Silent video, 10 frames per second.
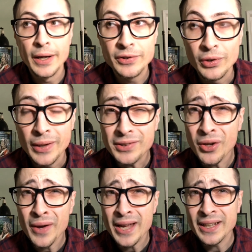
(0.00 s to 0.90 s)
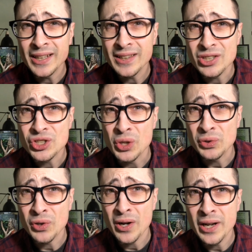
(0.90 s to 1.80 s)
So let's go ahead and get this show
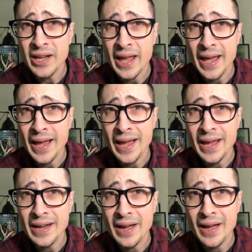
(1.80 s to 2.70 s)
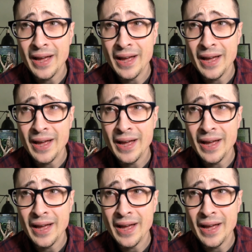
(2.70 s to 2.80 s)
started, and